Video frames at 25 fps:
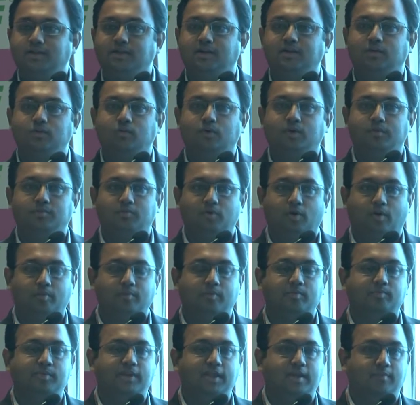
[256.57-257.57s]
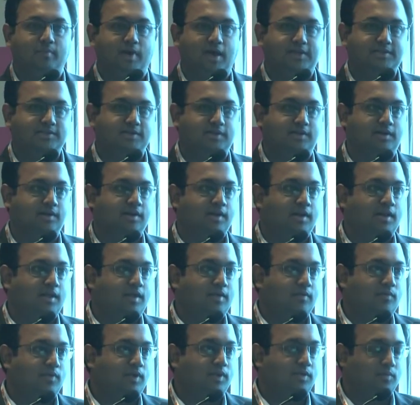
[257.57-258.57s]
that you had probably imagined
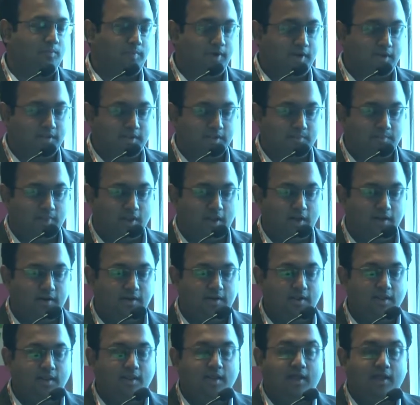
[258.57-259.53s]
when you built the plant.